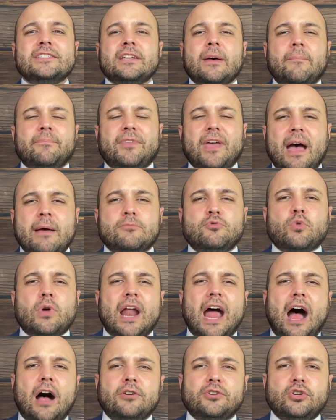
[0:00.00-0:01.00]
Sometimes
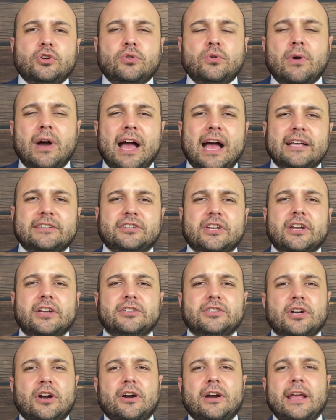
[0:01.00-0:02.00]
what I'll do as an
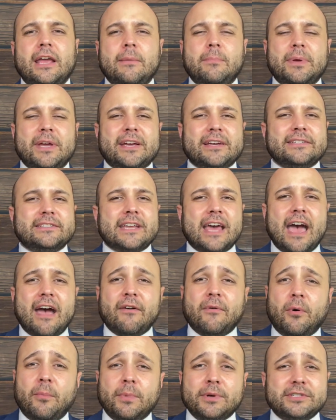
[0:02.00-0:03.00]
attorney, because
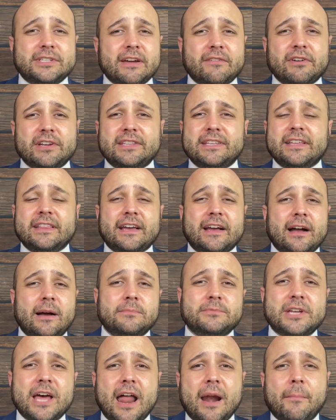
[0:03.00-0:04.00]
almost everything that
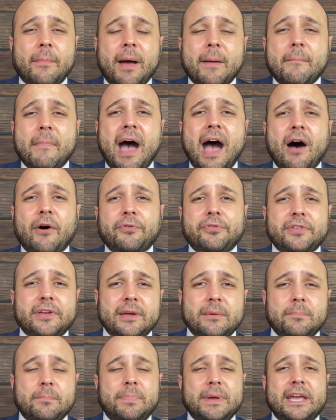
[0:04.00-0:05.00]
comes out of my mouth
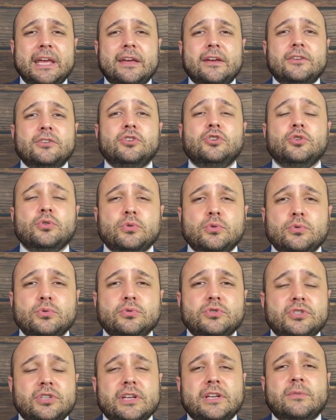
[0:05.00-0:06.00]
can be
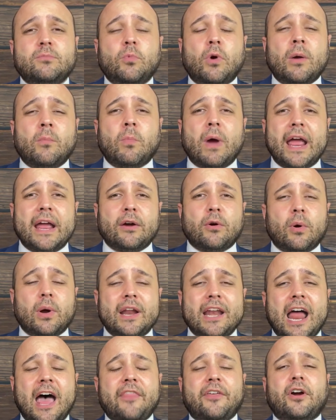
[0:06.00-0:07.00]
used in one way or
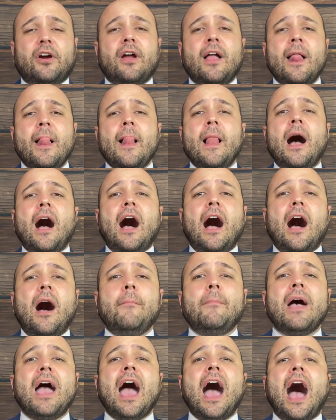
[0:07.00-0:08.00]
another,
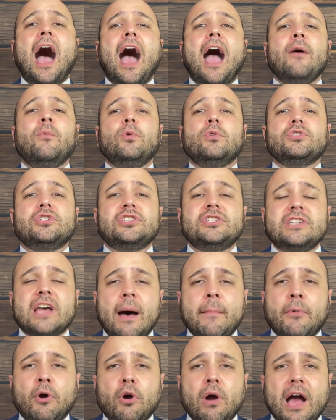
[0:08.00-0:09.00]
I will
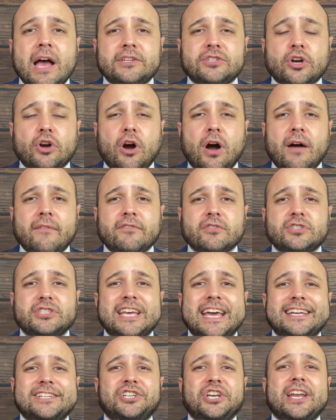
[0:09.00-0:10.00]
summarize a
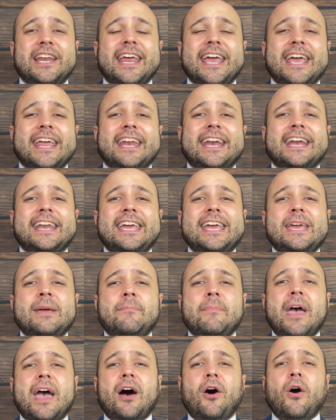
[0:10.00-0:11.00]
conversation in an
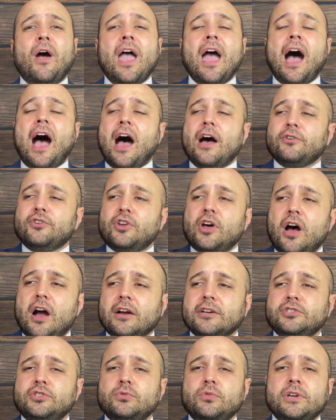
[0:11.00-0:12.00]
email. I'll
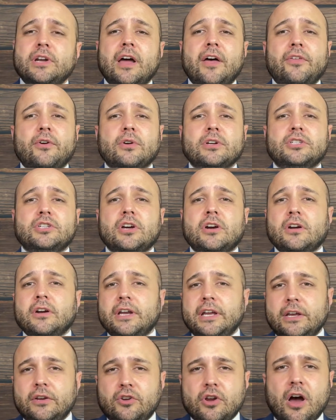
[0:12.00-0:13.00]
talk to another
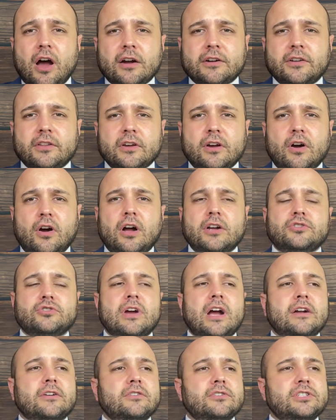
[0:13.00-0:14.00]
attorney, you talk to the
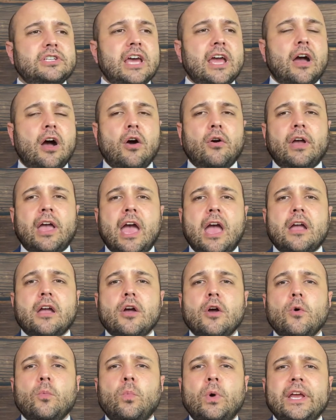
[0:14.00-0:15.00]
contractor, say, okay,
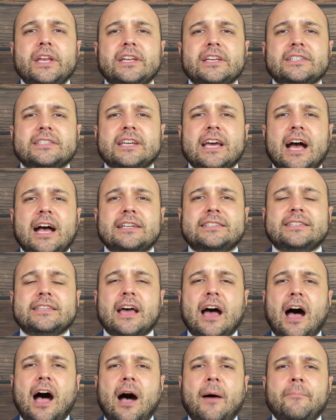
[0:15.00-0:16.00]
we
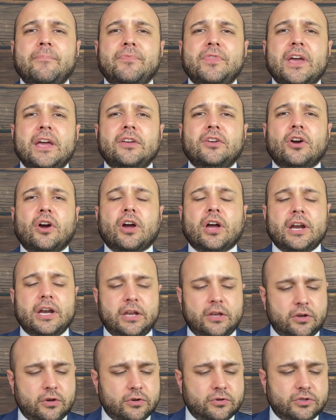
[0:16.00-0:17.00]
discussed that you're going
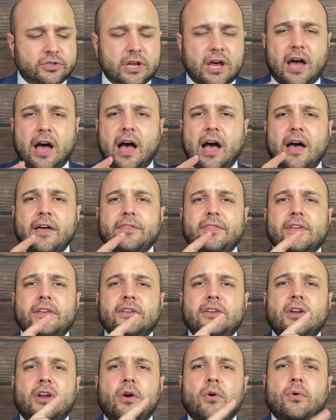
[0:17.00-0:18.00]
to use
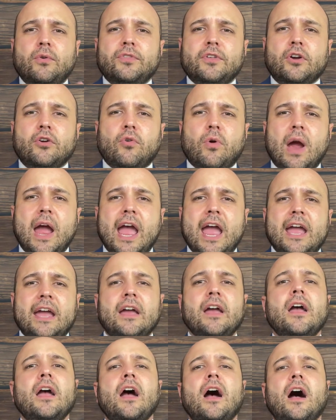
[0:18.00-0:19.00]
the
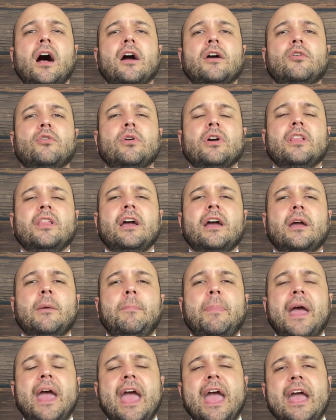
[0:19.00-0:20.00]
gray
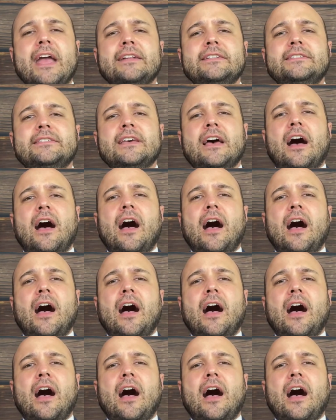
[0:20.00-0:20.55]
acrylic paint,